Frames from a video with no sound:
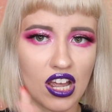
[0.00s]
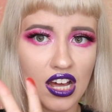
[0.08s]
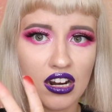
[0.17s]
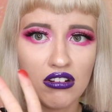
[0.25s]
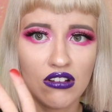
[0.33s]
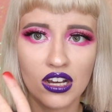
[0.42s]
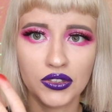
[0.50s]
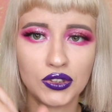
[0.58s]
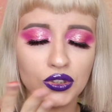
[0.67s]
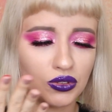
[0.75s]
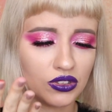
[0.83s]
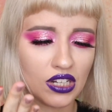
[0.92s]
I don't know how
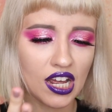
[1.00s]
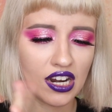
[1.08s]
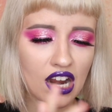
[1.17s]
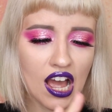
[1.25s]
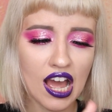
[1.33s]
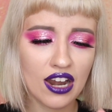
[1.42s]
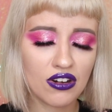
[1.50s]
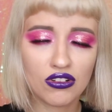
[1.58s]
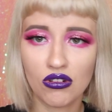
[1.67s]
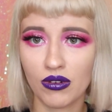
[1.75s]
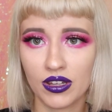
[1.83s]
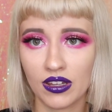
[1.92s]
to use it. I don't
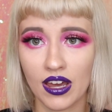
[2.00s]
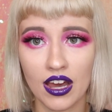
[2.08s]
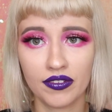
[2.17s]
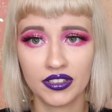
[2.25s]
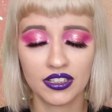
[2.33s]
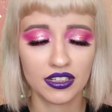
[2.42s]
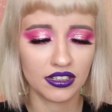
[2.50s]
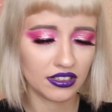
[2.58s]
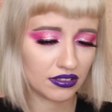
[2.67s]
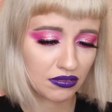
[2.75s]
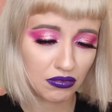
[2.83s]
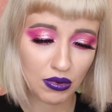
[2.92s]
know why they have it here.
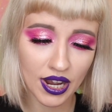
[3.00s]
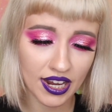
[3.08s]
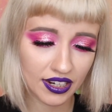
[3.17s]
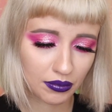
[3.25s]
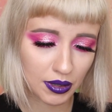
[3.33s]
Why?